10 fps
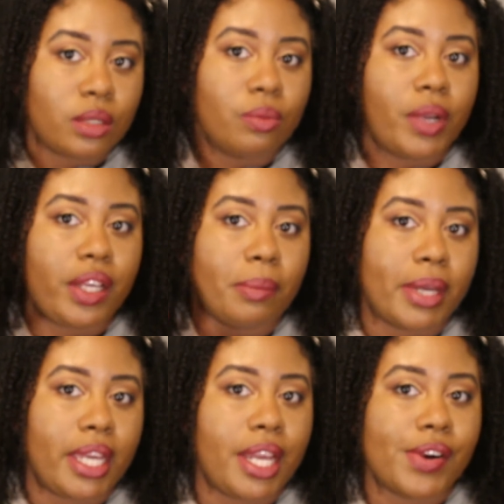to rake
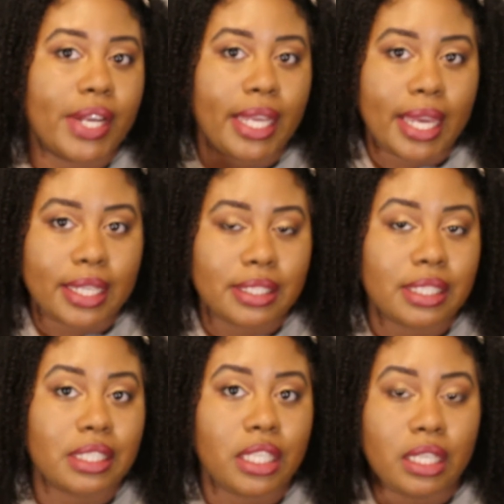my hair again to